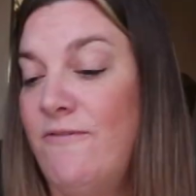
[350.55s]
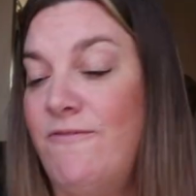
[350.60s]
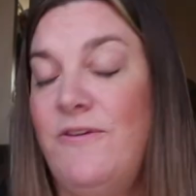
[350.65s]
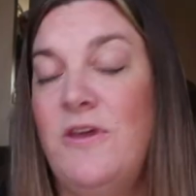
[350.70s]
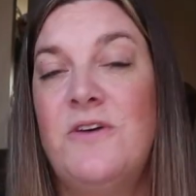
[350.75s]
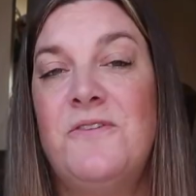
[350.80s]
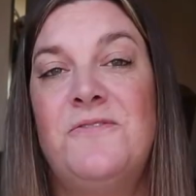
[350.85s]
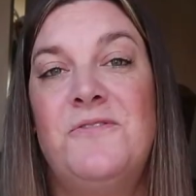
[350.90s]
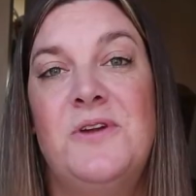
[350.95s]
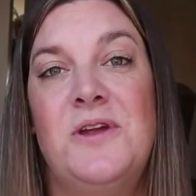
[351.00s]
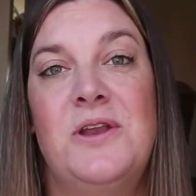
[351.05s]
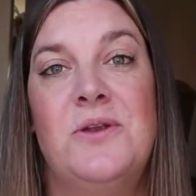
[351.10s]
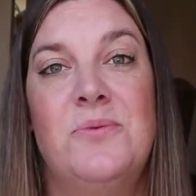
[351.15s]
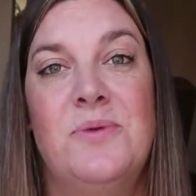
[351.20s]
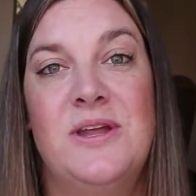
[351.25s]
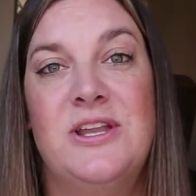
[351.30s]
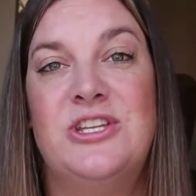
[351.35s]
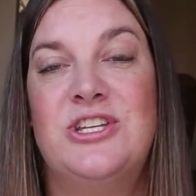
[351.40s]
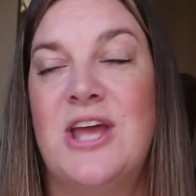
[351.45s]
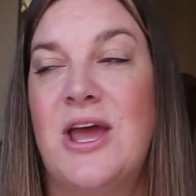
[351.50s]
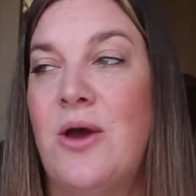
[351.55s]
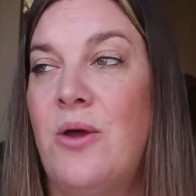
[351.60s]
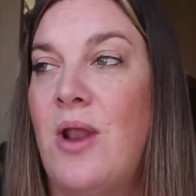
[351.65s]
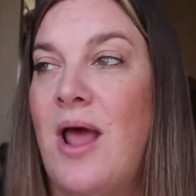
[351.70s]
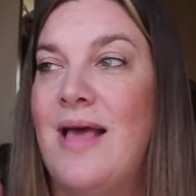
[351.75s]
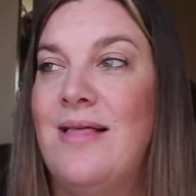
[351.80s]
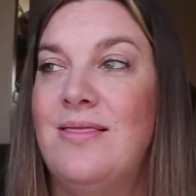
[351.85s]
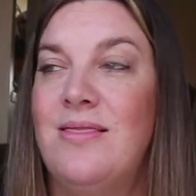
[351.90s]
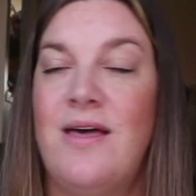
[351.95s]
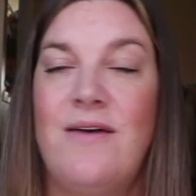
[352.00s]
Feel free to reach
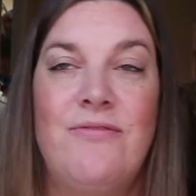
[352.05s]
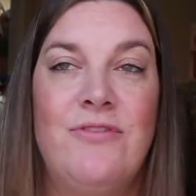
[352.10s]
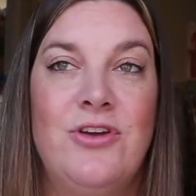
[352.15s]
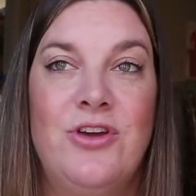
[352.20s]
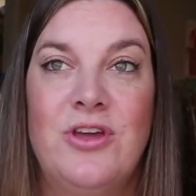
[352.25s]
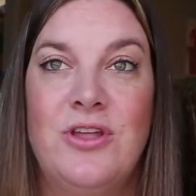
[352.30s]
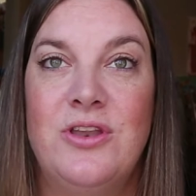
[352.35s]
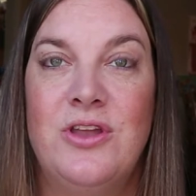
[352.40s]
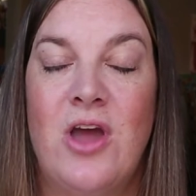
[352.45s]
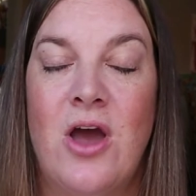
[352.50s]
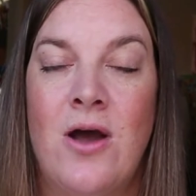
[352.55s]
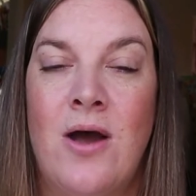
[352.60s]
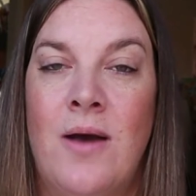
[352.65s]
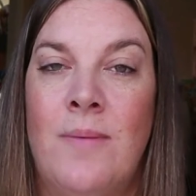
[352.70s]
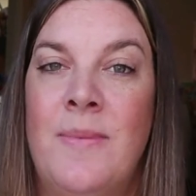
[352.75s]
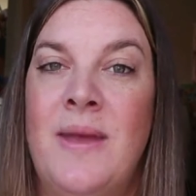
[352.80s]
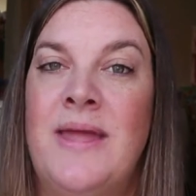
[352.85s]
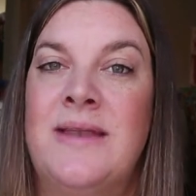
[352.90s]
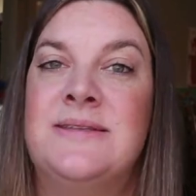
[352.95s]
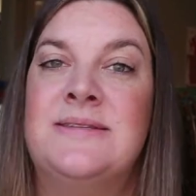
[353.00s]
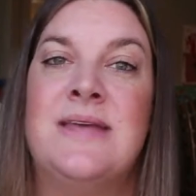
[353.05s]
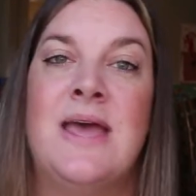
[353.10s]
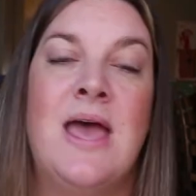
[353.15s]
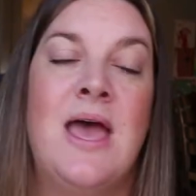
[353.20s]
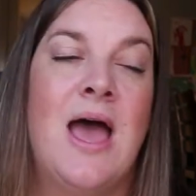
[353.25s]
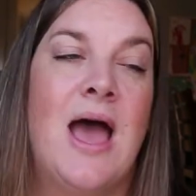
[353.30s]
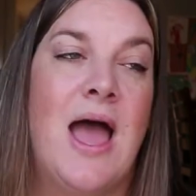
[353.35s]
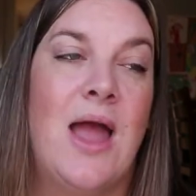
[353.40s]
out. I love a good comment.